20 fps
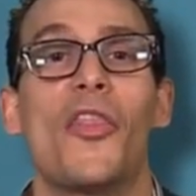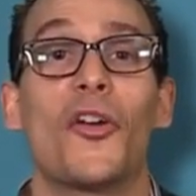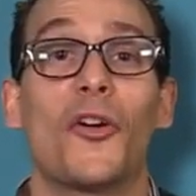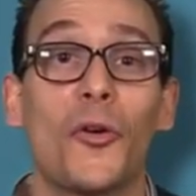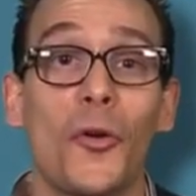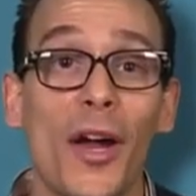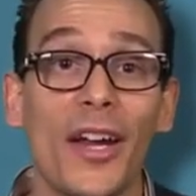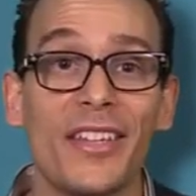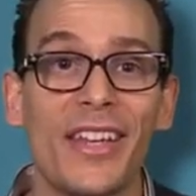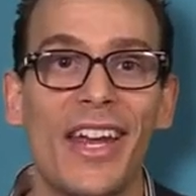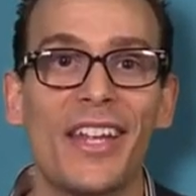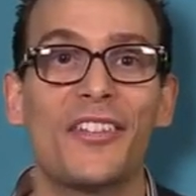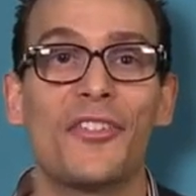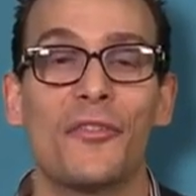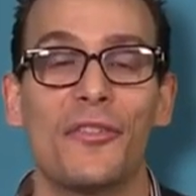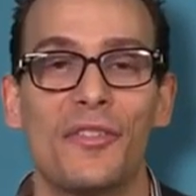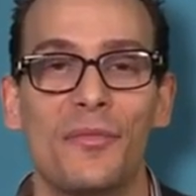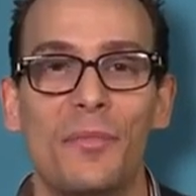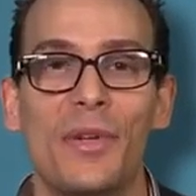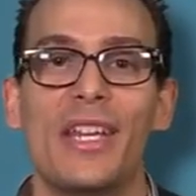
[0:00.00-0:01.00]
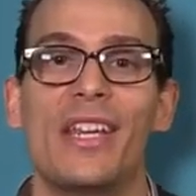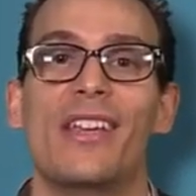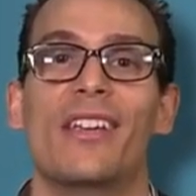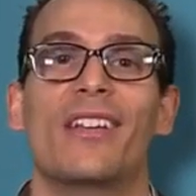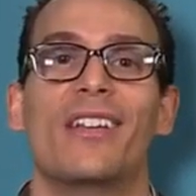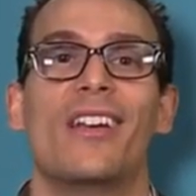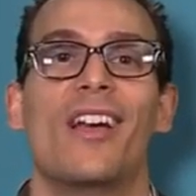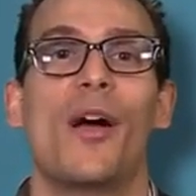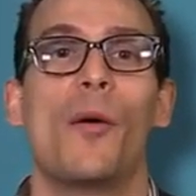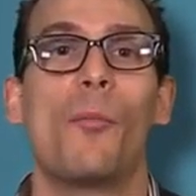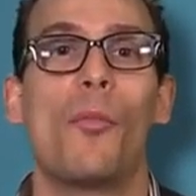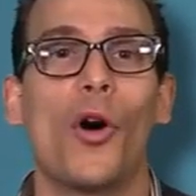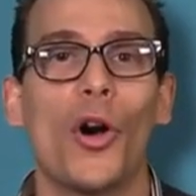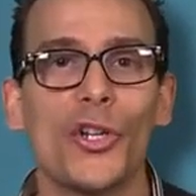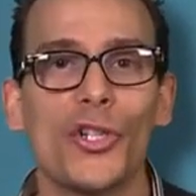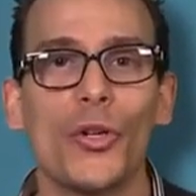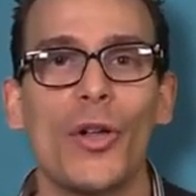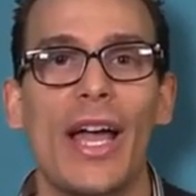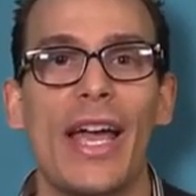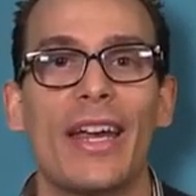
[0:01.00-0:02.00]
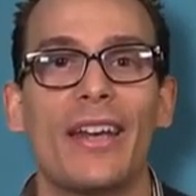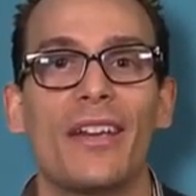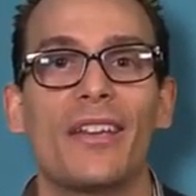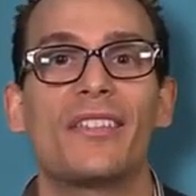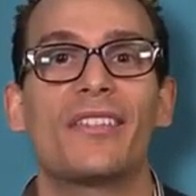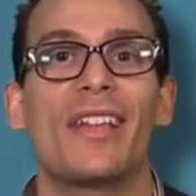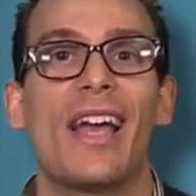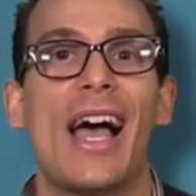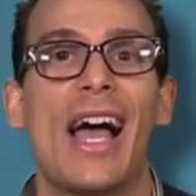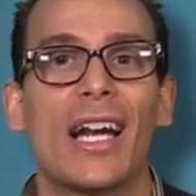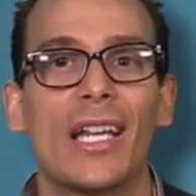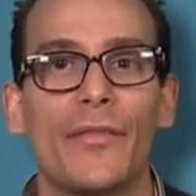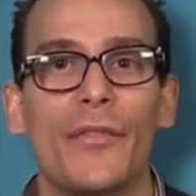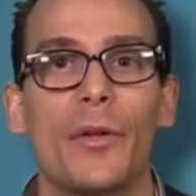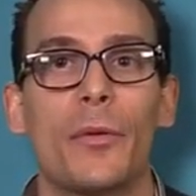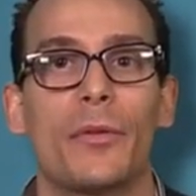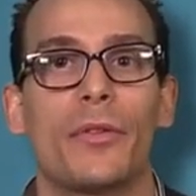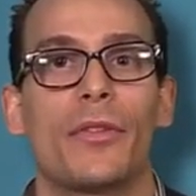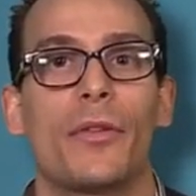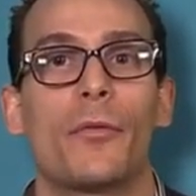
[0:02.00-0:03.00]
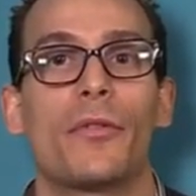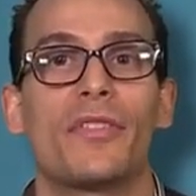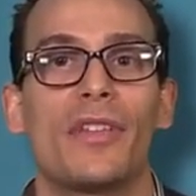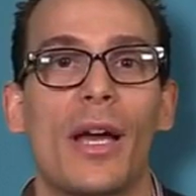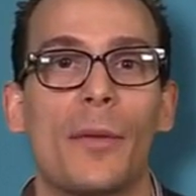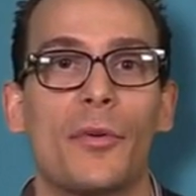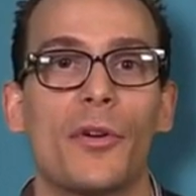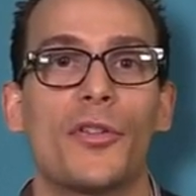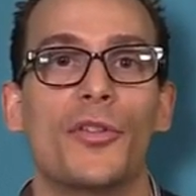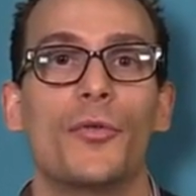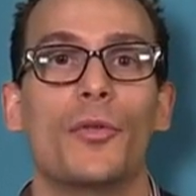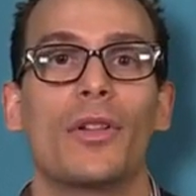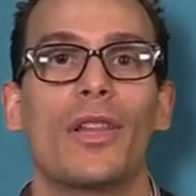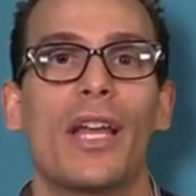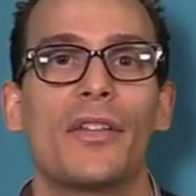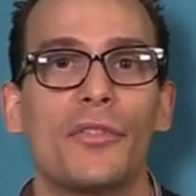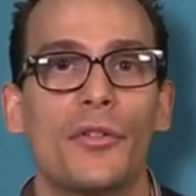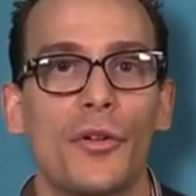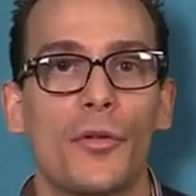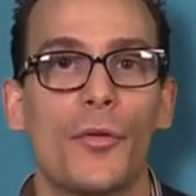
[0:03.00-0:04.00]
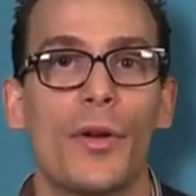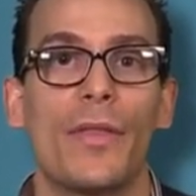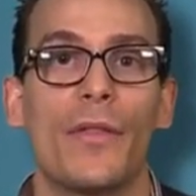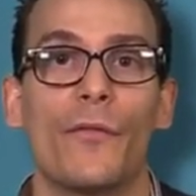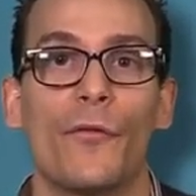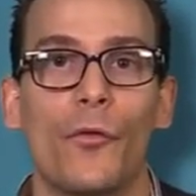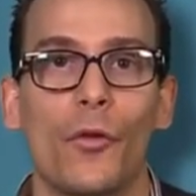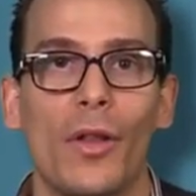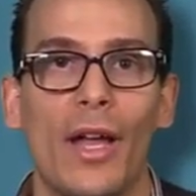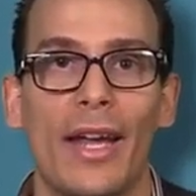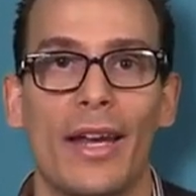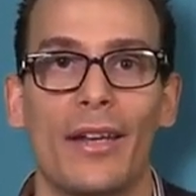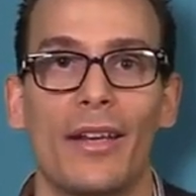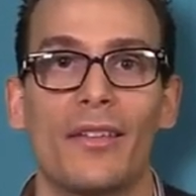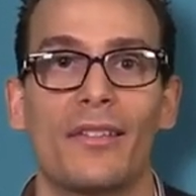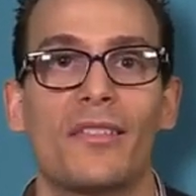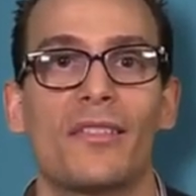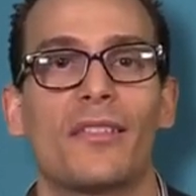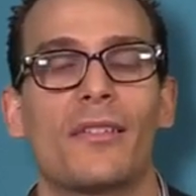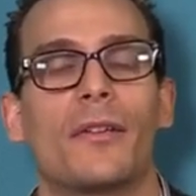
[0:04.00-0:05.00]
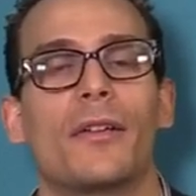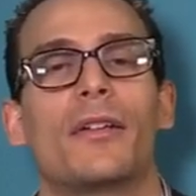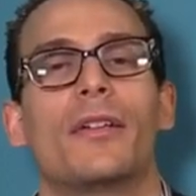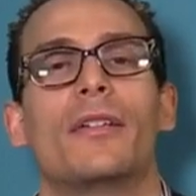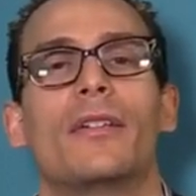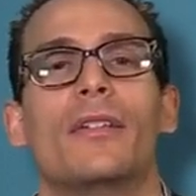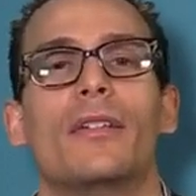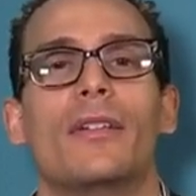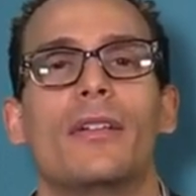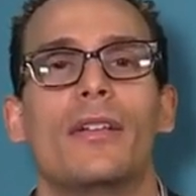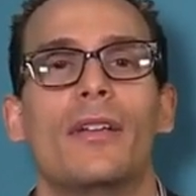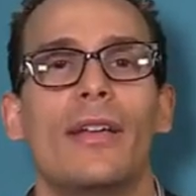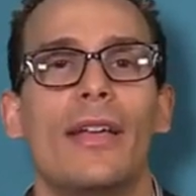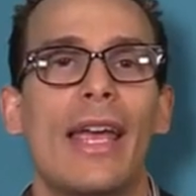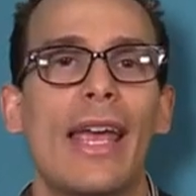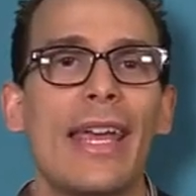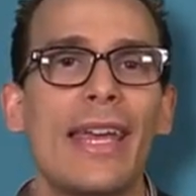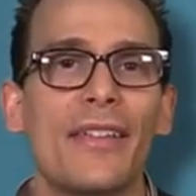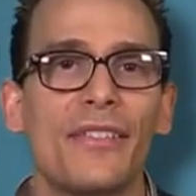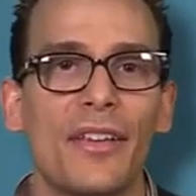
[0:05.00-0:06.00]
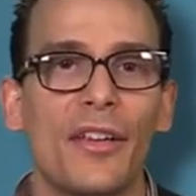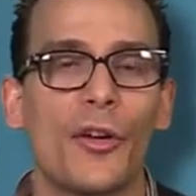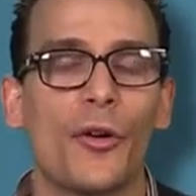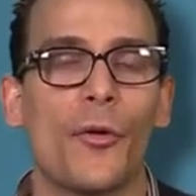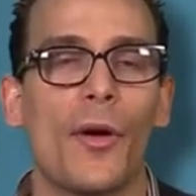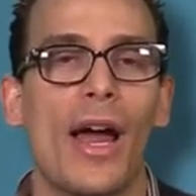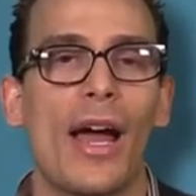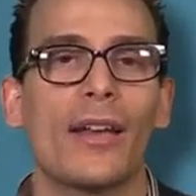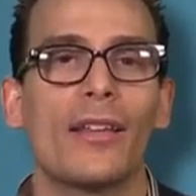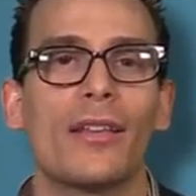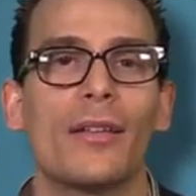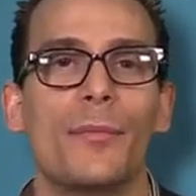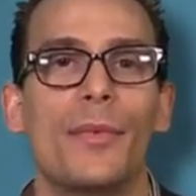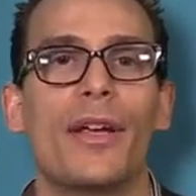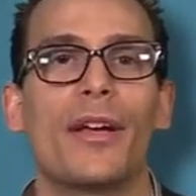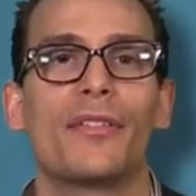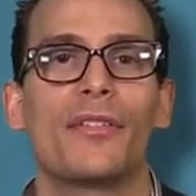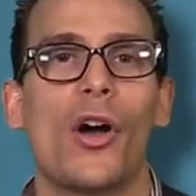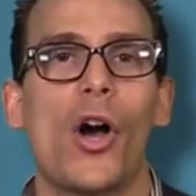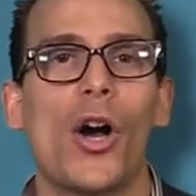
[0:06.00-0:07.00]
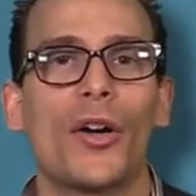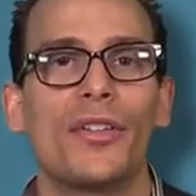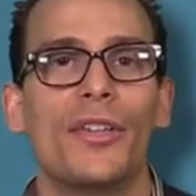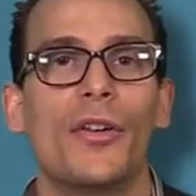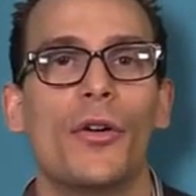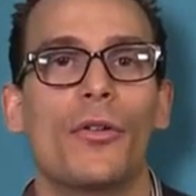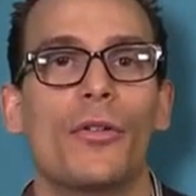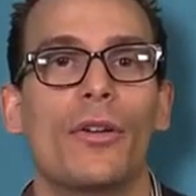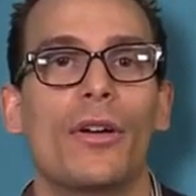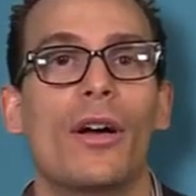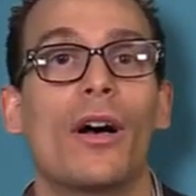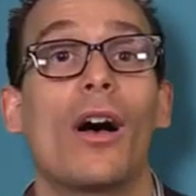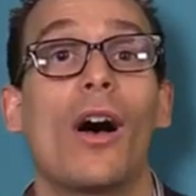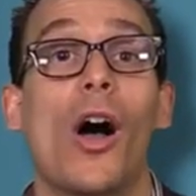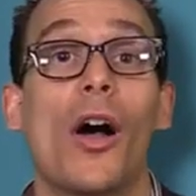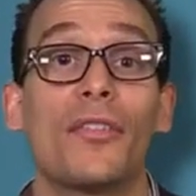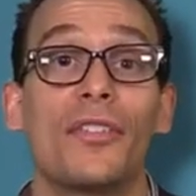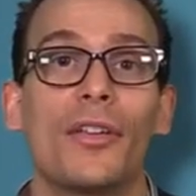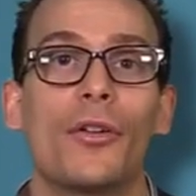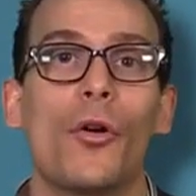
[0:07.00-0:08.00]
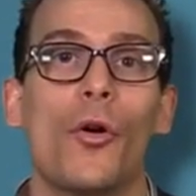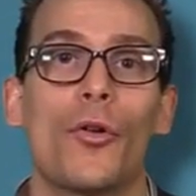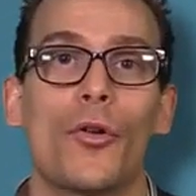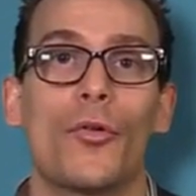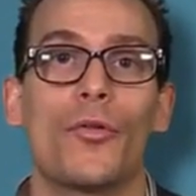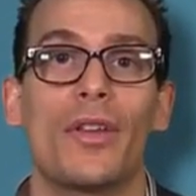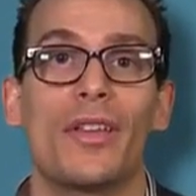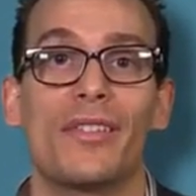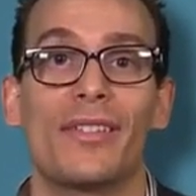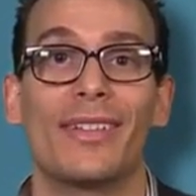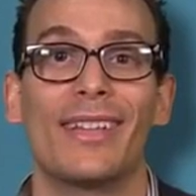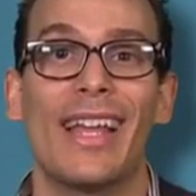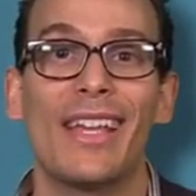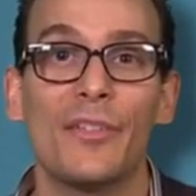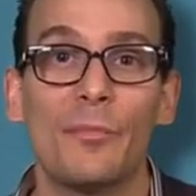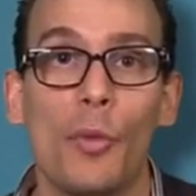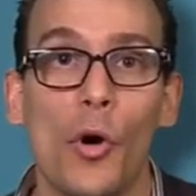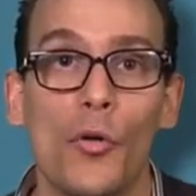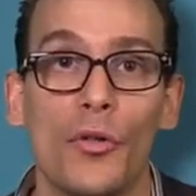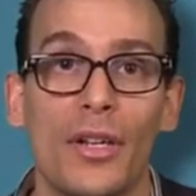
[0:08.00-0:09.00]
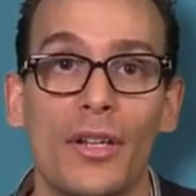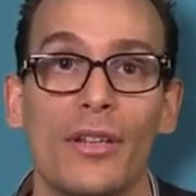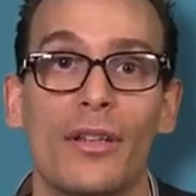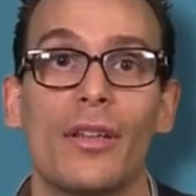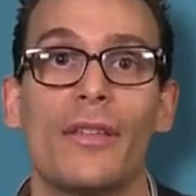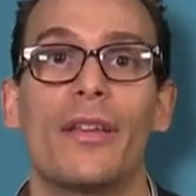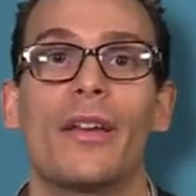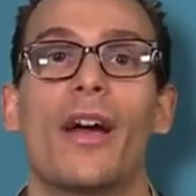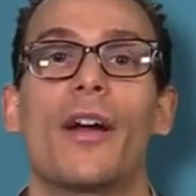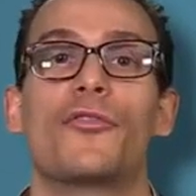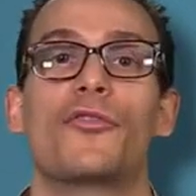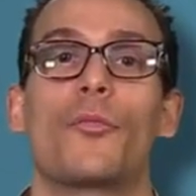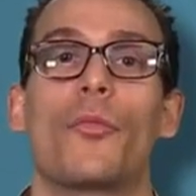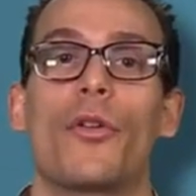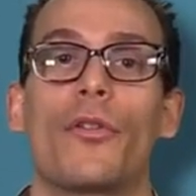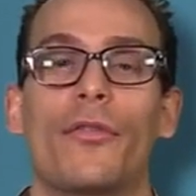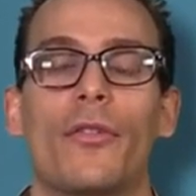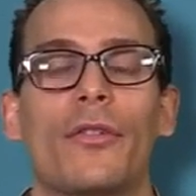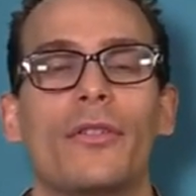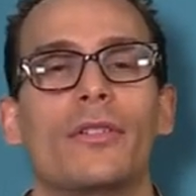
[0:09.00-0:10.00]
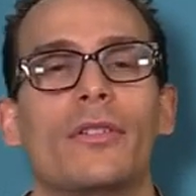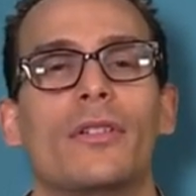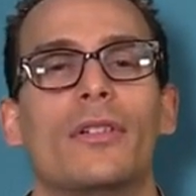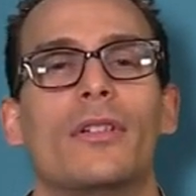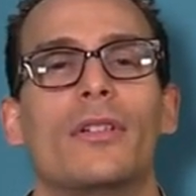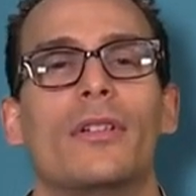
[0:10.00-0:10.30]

The correct answer is B. Partial agonists activate the receptor to a lesser degree than full agonists. A is incorrect because oxycodone is less potent than hydromorphone.